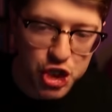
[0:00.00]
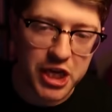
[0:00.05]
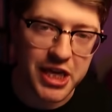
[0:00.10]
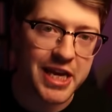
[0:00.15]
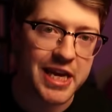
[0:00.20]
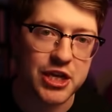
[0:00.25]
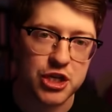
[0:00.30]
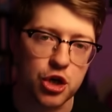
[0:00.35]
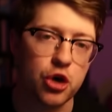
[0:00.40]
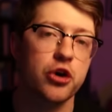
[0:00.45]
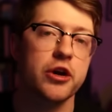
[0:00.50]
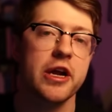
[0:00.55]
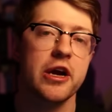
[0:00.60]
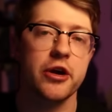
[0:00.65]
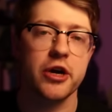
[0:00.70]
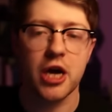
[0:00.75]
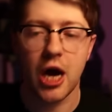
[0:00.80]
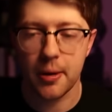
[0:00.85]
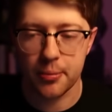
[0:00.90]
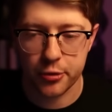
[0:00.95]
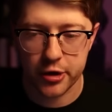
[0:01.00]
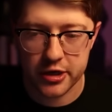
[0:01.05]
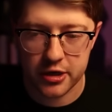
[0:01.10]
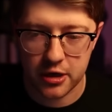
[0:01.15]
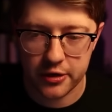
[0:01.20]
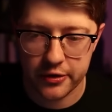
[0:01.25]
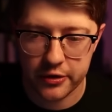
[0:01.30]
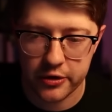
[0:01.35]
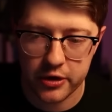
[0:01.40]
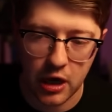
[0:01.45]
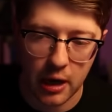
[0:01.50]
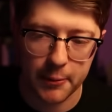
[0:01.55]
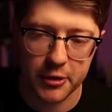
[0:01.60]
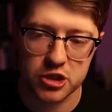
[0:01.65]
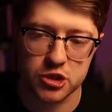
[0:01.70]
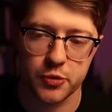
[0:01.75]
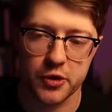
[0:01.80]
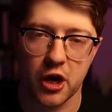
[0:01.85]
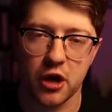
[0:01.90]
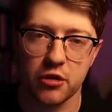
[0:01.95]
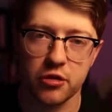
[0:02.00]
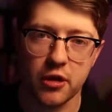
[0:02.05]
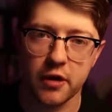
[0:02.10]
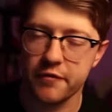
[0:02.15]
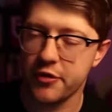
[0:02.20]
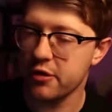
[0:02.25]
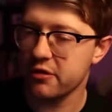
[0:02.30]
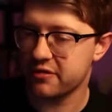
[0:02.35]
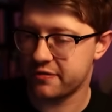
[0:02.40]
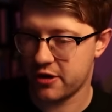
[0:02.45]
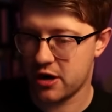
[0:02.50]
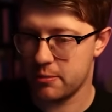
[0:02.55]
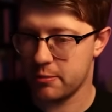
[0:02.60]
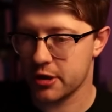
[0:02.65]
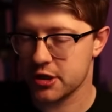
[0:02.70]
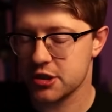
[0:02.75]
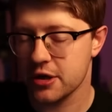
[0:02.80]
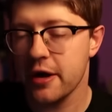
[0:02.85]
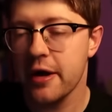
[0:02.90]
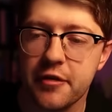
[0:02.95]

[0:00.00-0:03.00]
cheeky ternary operator in there and how much we all love those very much.